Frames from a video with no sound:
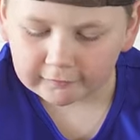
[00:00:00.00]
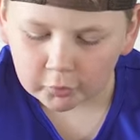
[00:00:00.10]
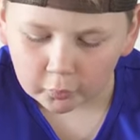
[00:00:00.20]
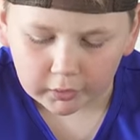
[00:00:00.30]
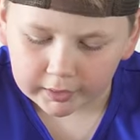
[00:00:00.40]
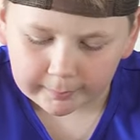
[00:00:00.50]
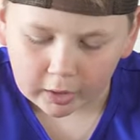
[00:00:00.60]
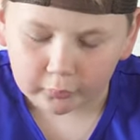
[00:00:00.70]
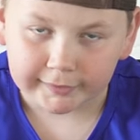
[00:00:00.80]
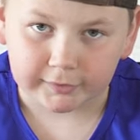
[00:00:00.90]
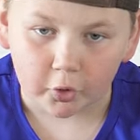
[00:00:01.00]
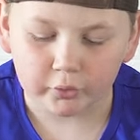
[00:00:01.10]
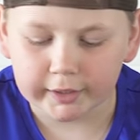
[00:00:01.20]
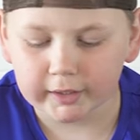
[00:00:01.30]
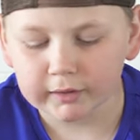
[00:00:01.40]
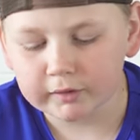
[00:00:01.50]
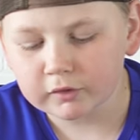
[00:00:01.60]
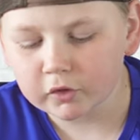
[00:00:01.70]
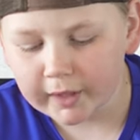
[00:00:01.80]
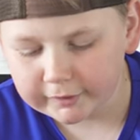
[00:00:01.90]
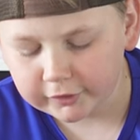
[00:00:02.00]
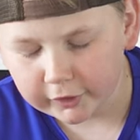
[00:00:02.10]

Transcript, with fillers: have to worry about reloading, so that's